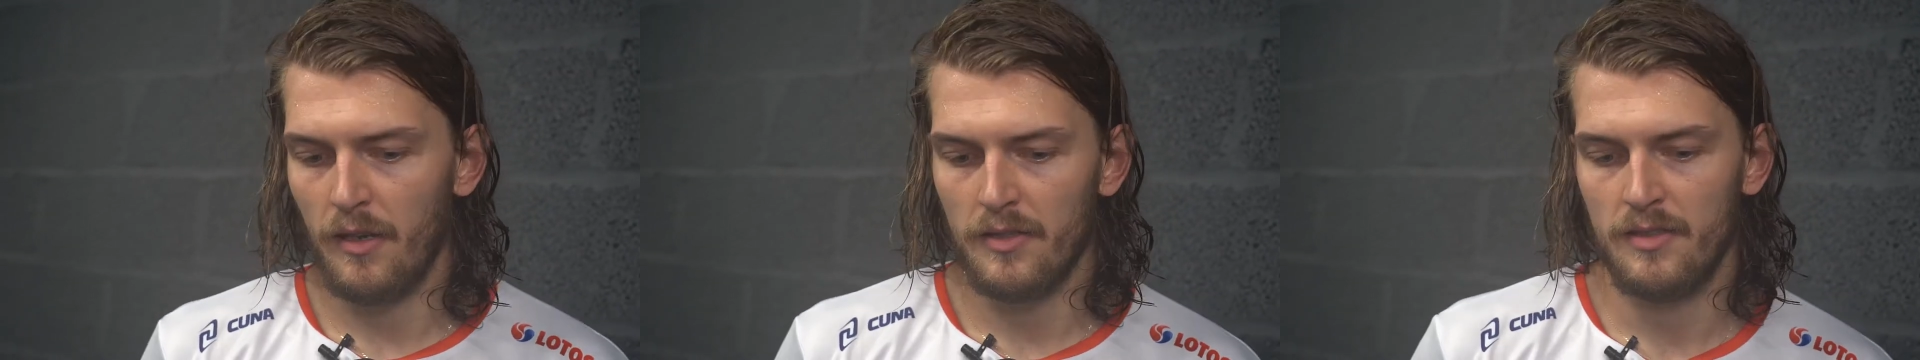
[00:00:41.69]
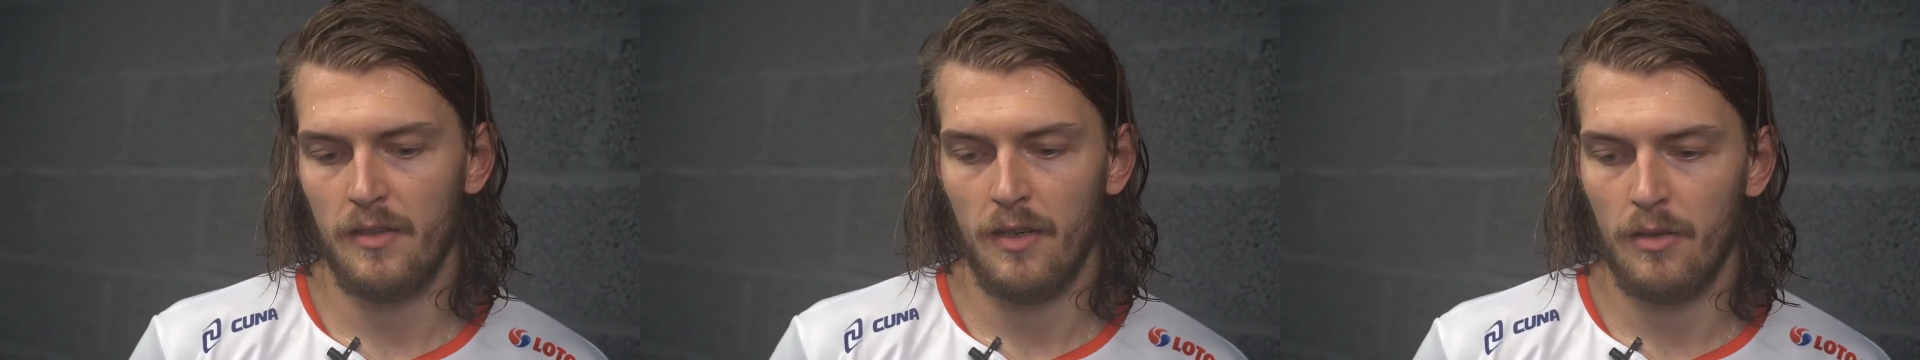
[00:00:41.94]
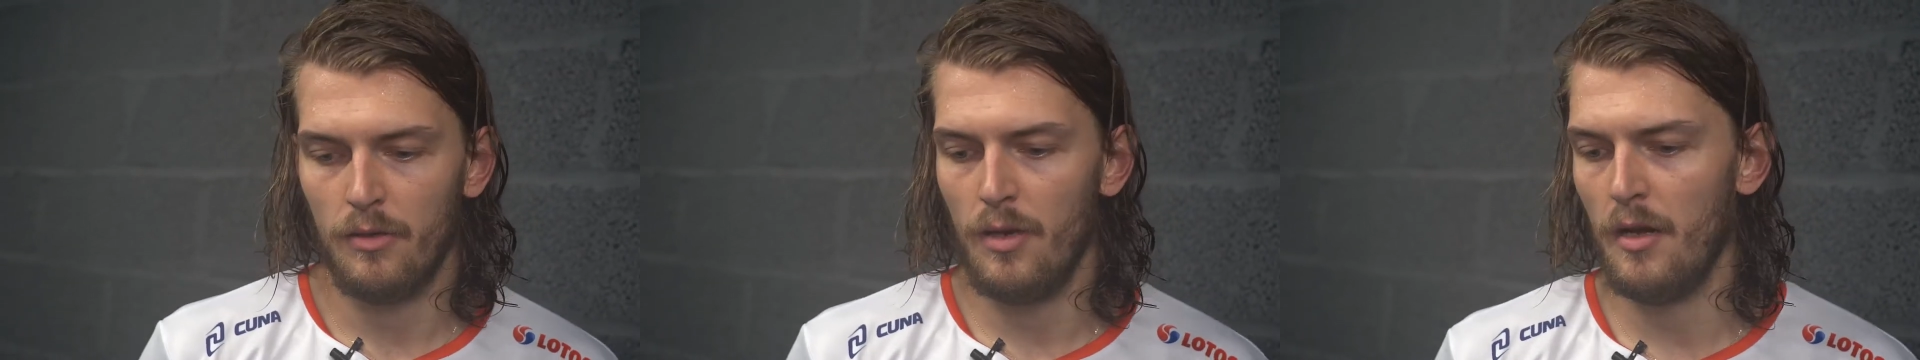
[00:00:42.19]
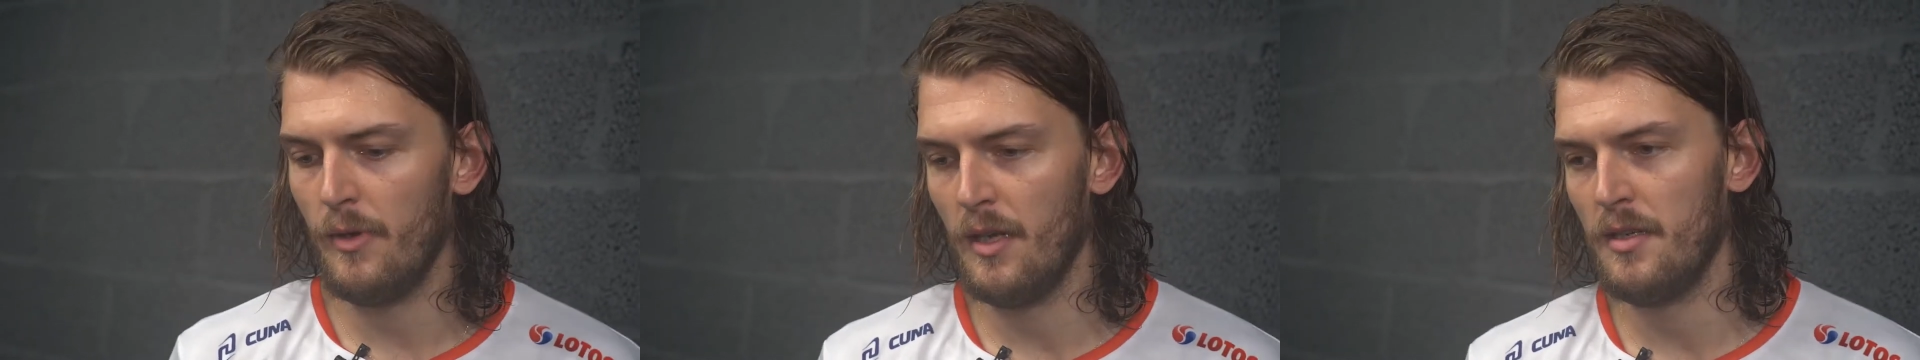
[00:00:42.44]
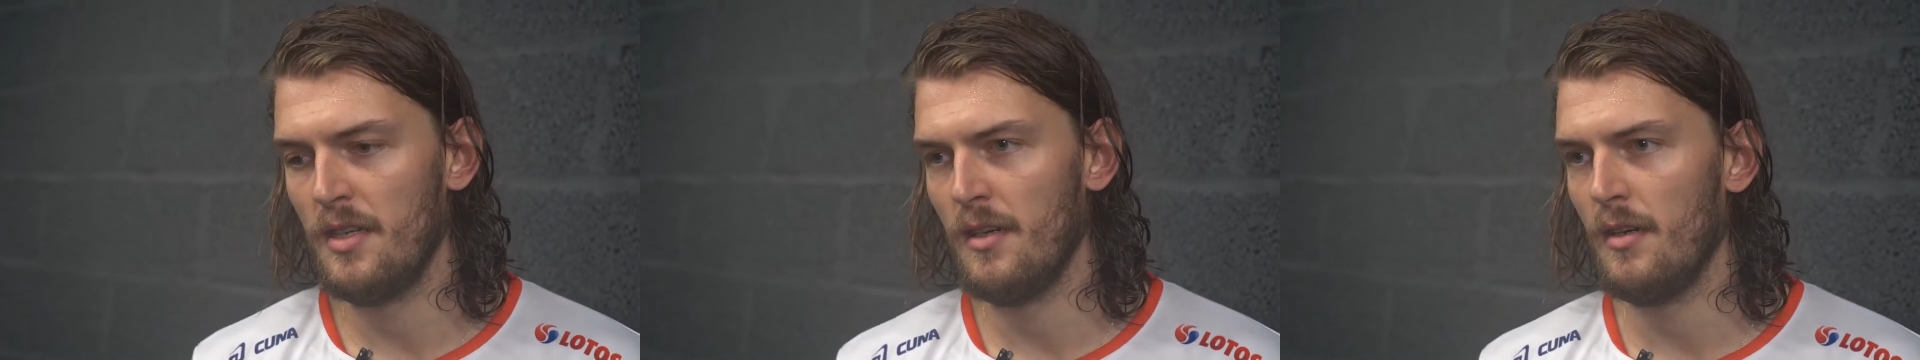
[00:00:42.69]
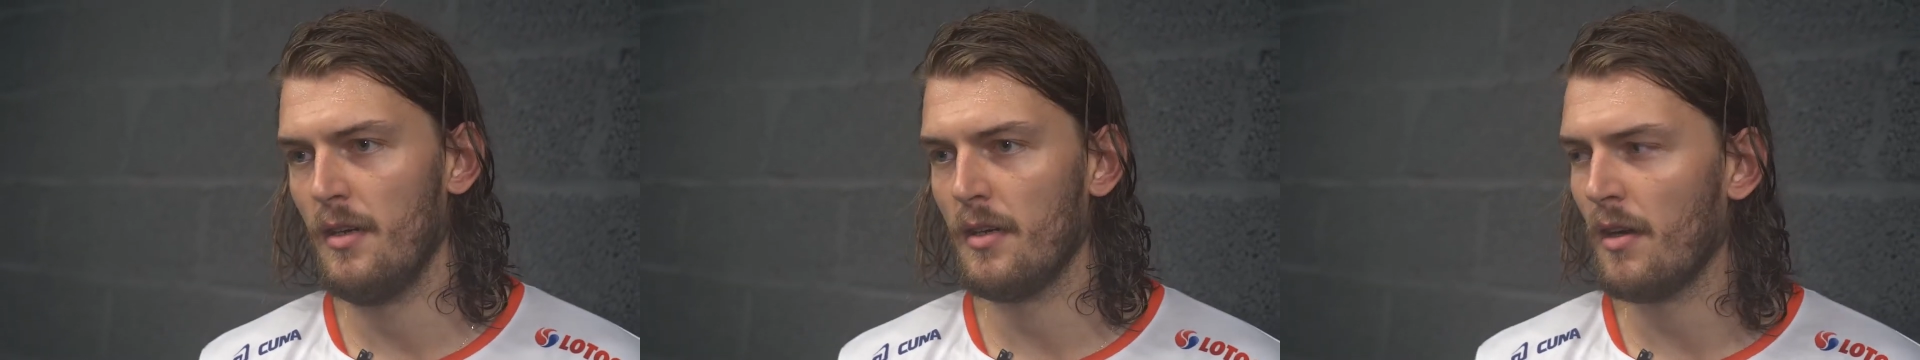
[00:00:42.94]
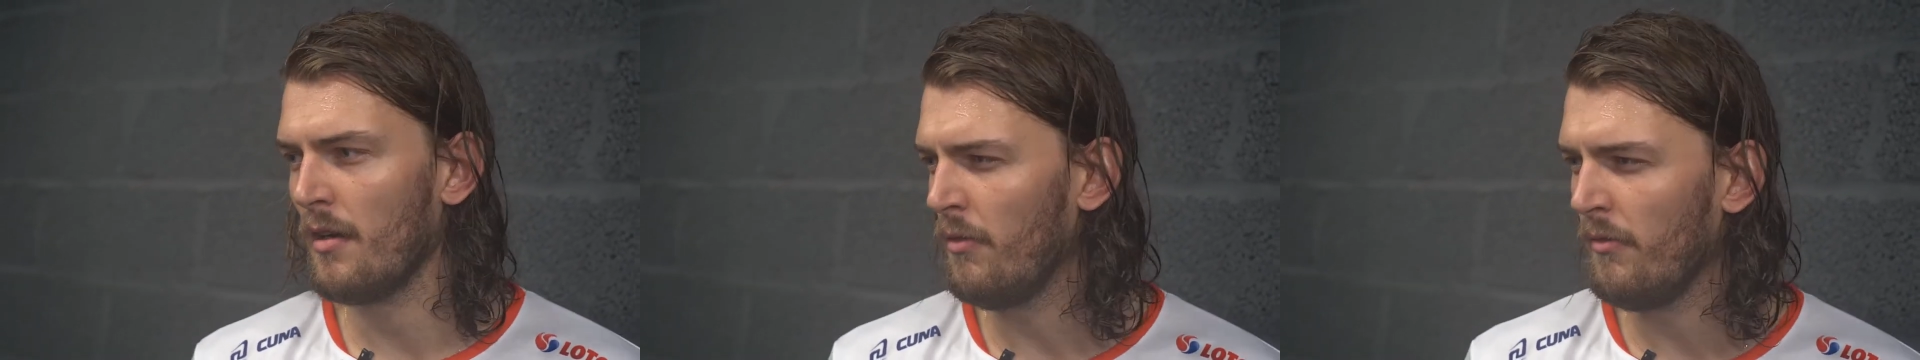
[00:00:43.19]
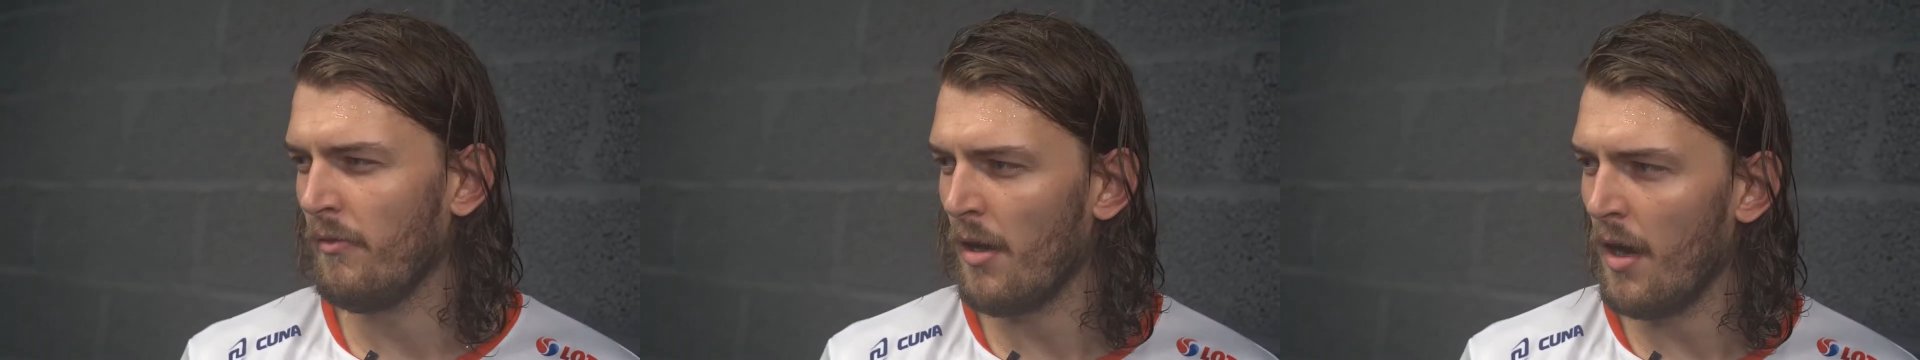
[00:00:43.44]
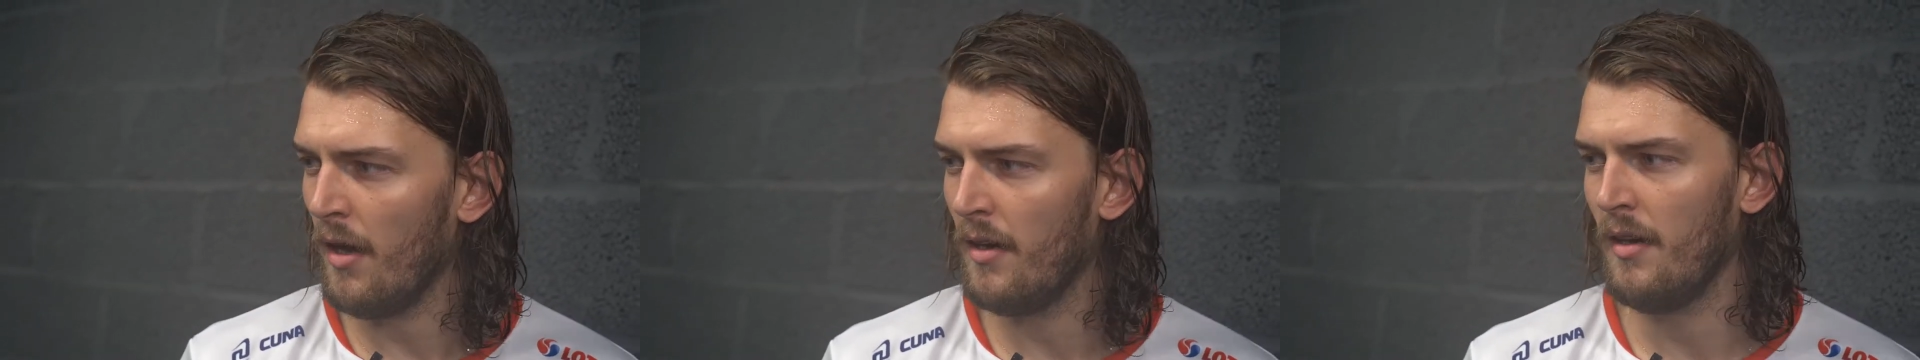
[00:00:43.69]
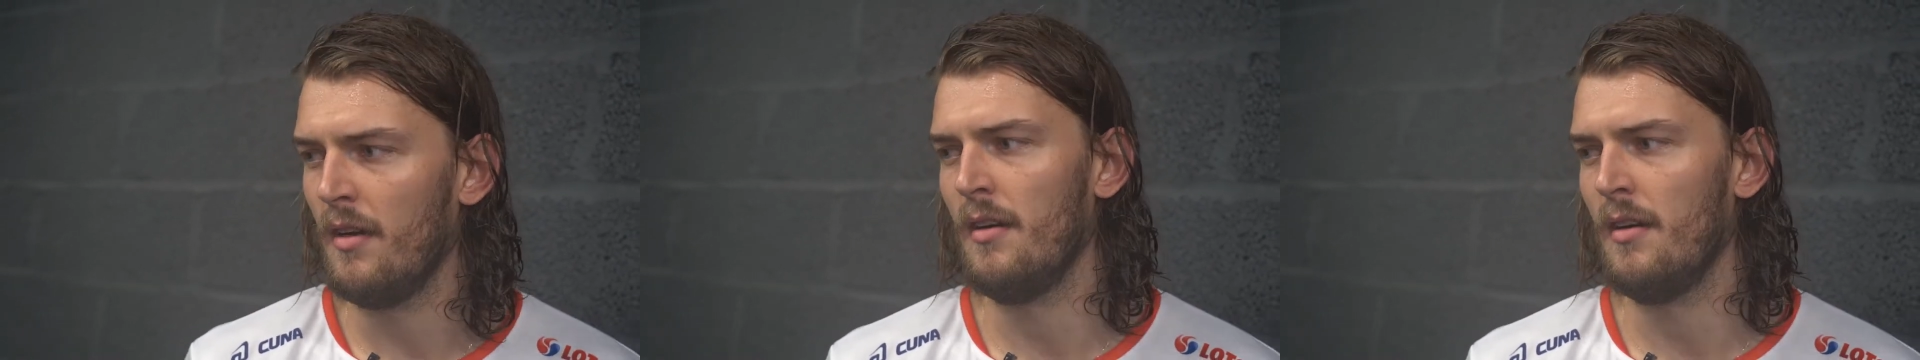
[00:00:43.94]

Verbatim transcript: years ago with uh, Karlovy Vary.